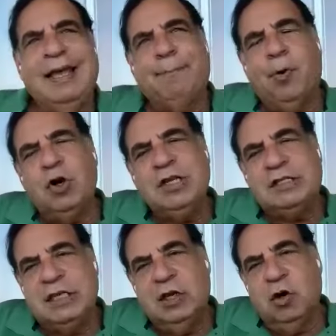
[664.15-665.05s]
a
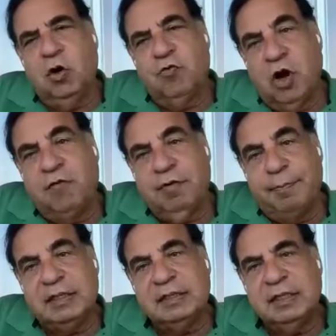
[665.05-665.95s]
policy of
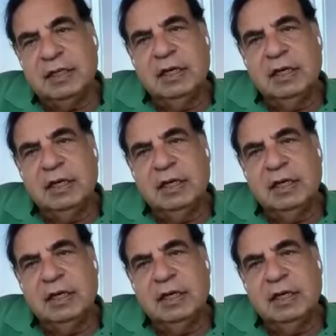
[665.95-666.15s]
governments